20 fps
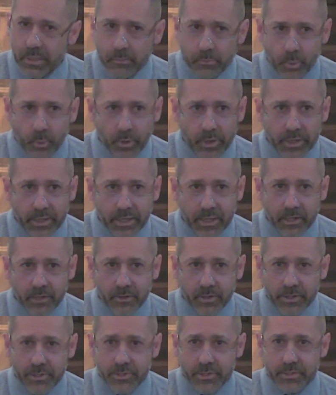born-again
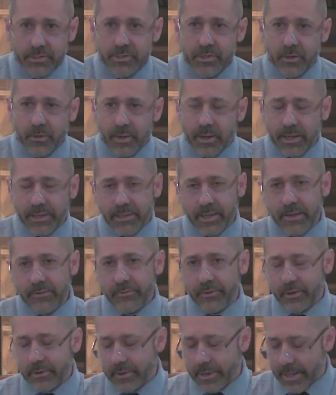Christian. So I gave
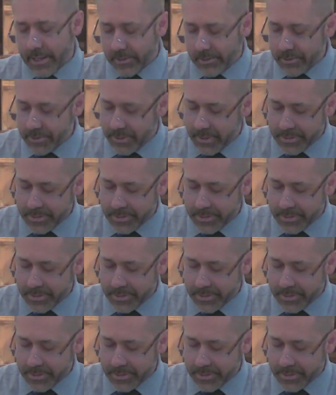her an analogy.